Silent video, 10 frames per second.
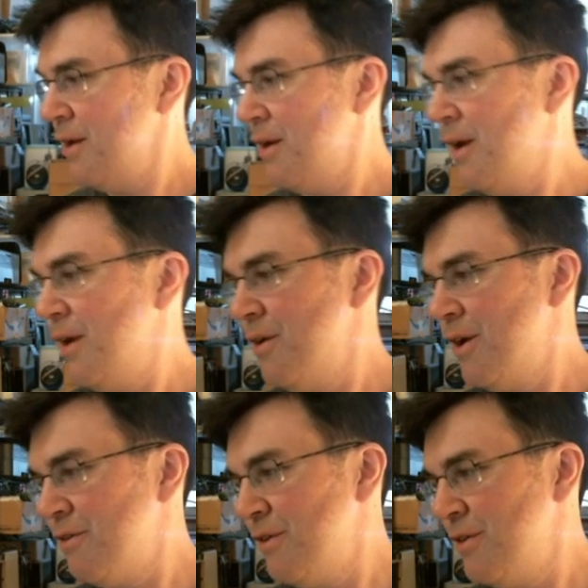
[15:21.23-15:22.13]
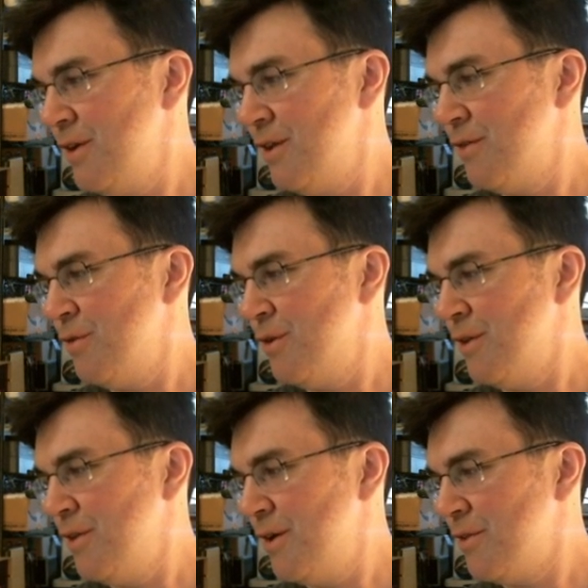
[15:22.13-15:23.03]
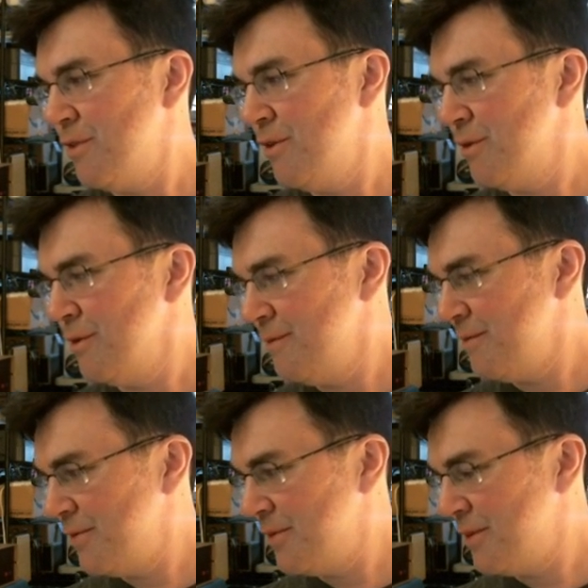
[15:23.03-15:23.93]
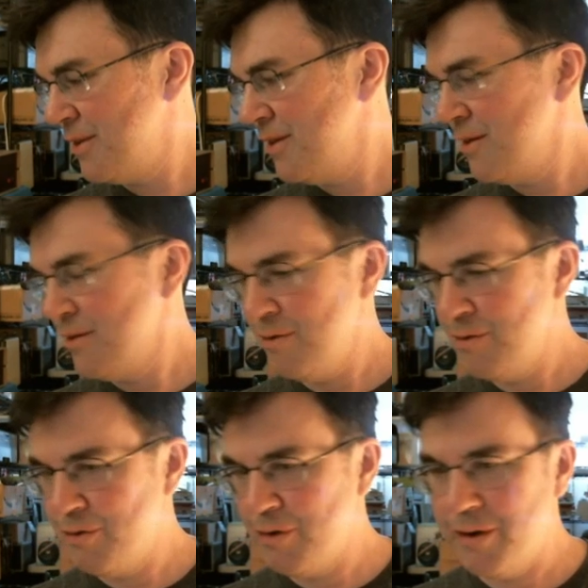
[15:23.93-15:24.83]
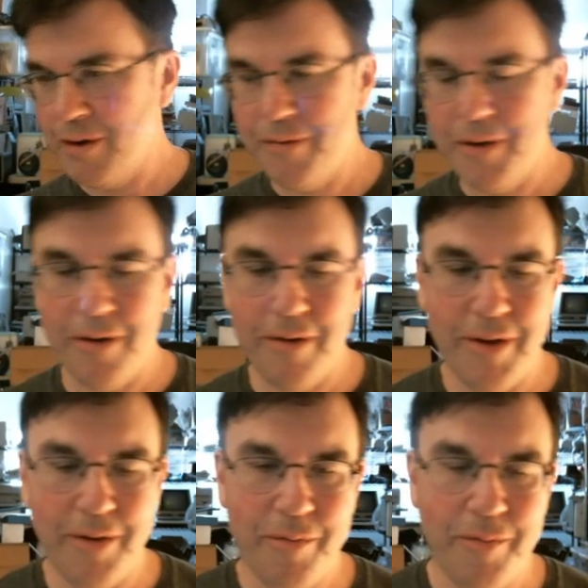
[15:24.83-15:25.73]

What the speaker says: and you can actually see it. It's running a lot slower. So there's a trade-off here, and